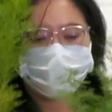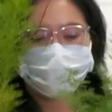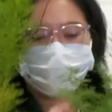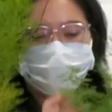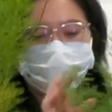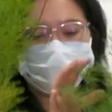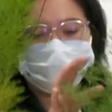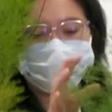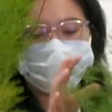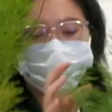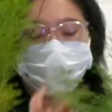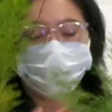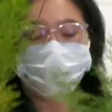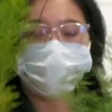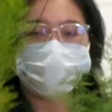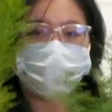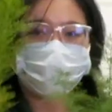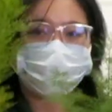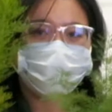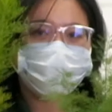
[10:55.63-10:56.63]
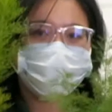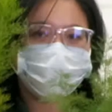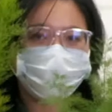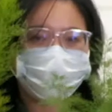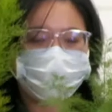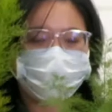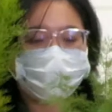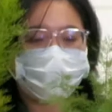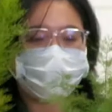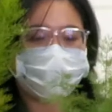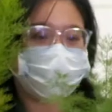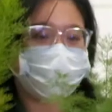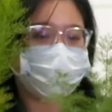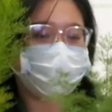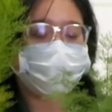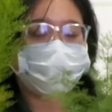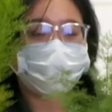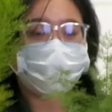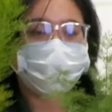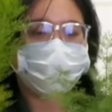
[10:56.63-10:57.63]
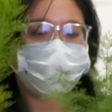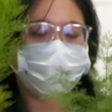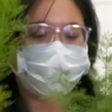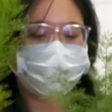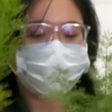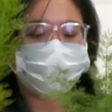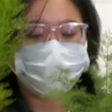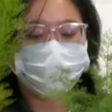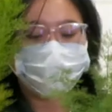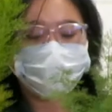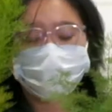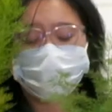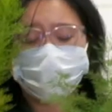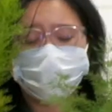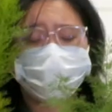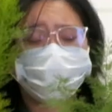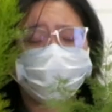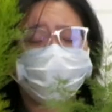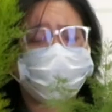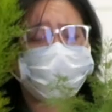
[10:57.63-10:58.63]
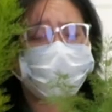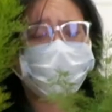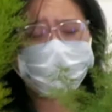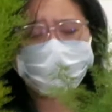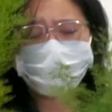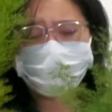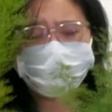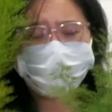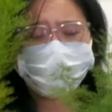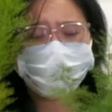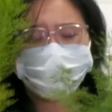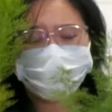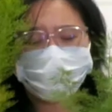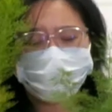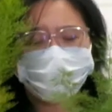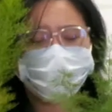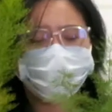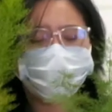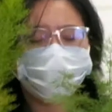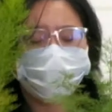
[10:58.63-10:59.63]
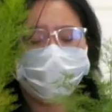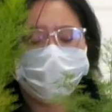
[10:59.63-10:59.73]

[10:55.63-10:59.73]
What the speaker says: for the whole plant. So it's actually very herbaceous. There's very few